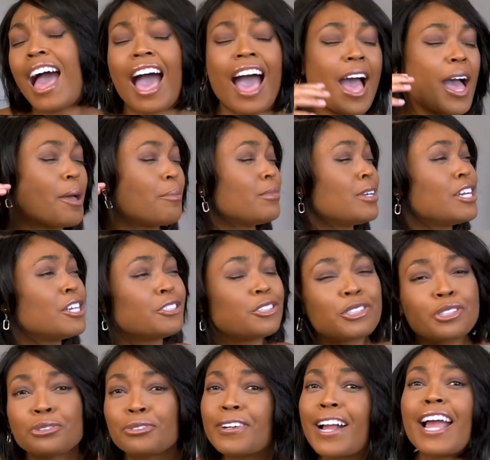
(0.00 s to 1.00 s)
I'm
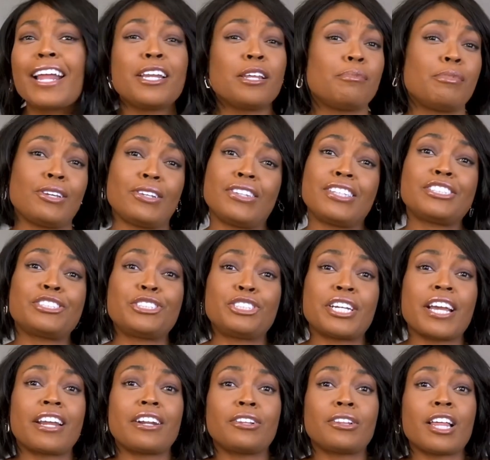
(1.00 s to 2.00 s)
trying to build this
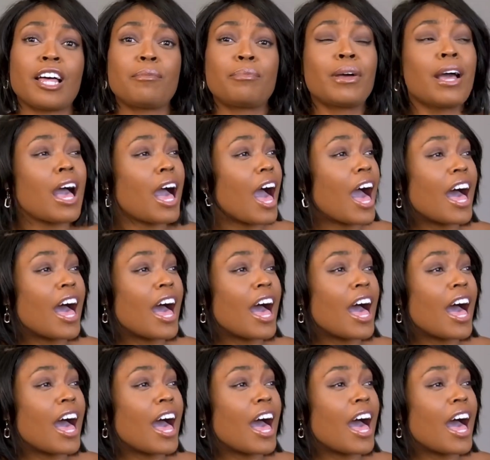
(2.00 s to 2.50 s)
channel up.